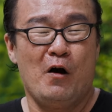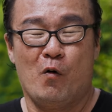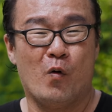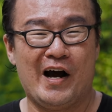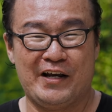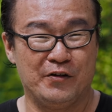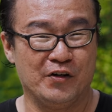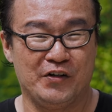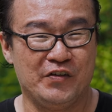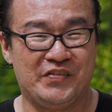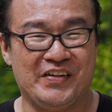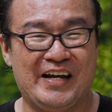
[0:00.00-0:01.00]
why are you not
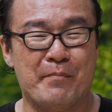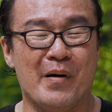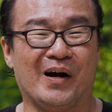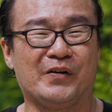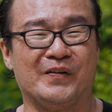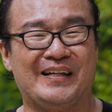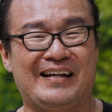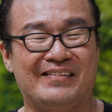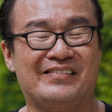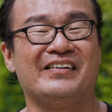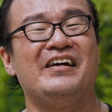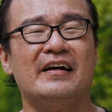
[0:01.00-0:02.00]
using a macro
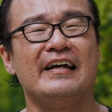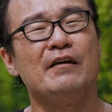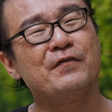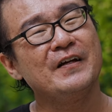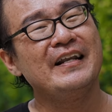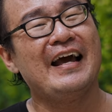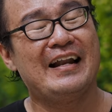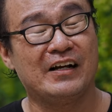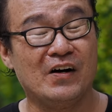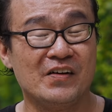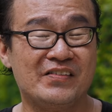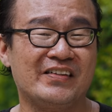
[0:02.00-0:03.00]
lens? Even at
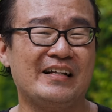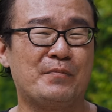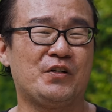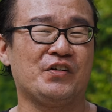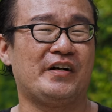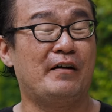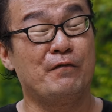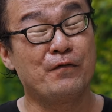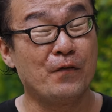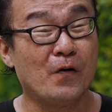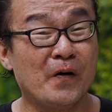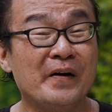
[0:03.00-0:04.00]
constant aperture at
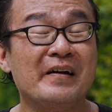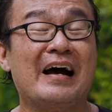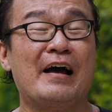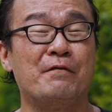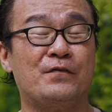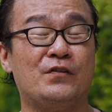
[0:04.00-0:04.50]
4, I've